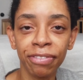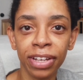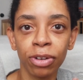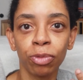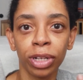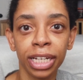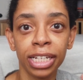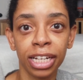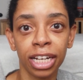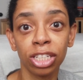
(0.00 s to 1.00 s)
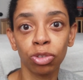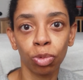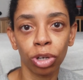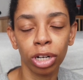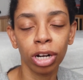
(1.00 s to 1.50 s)
it really does
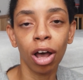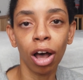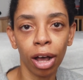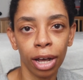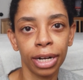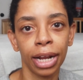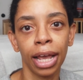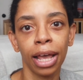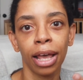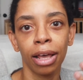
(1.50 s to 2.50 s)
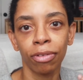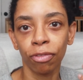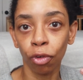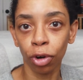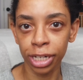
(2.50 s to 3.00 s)
work on
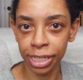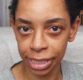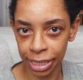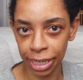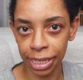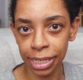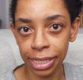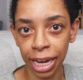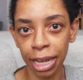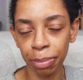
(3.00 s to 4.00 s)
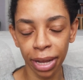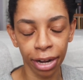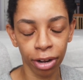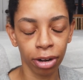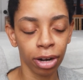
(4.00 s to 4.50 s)
4C type
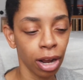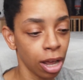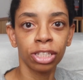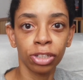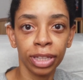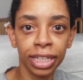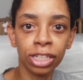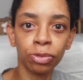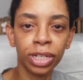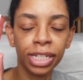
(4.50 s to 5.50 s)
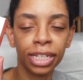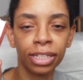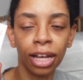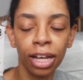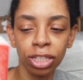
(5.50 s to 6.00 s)
hair. So this
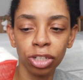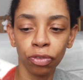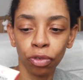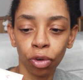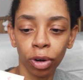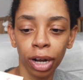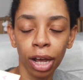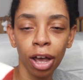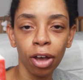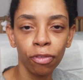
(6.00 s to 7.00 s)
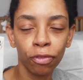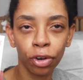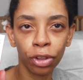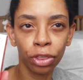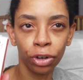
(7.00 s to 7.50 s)
retails on Sephora
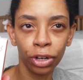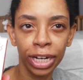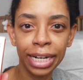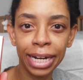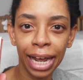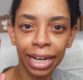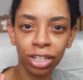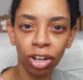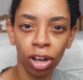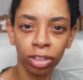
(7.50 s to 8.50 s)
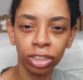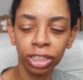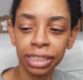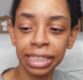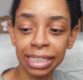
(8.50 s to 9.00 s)
for
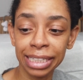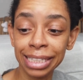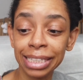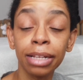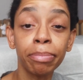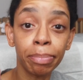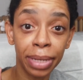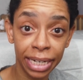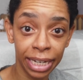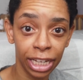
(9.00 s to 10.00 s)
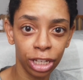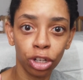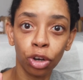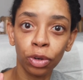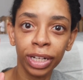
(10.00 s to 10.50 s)
$39. This is the mini.
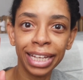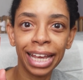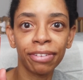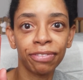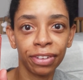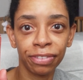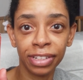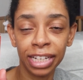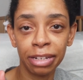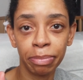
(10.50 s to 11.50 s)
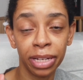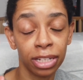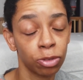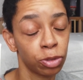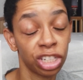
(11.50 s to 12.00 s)
You only get 15
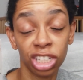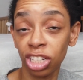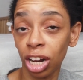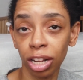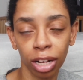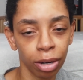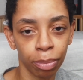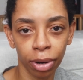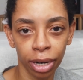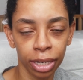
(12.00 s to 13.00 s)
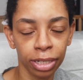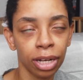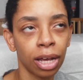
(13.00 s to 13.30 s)
mils, which is not a lot of product.